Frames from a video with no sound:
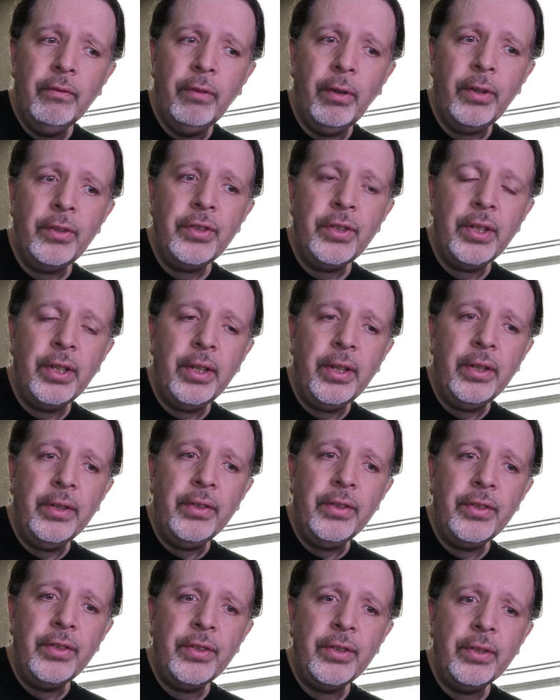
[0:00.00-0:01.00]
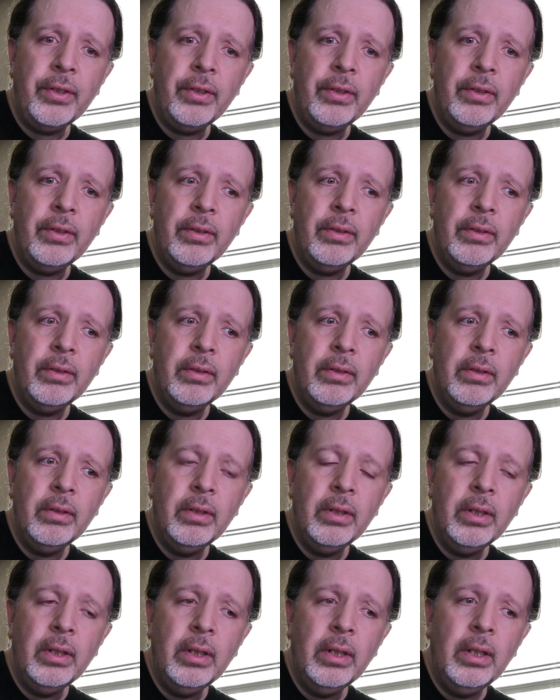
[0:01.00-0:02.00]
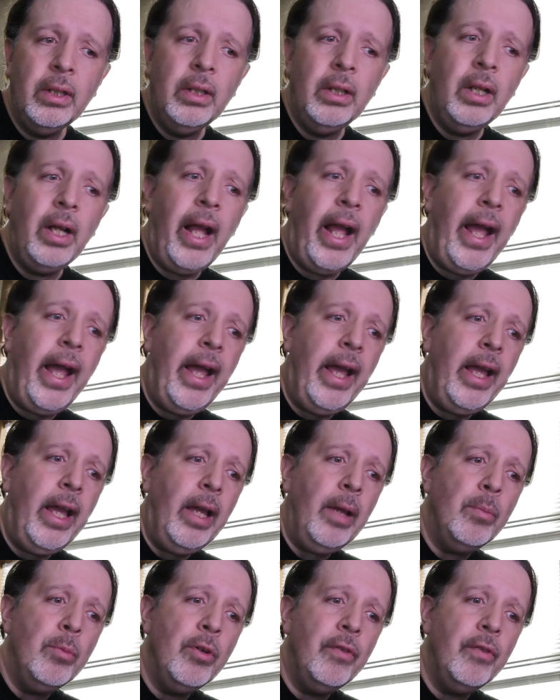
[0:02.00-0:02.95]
versus a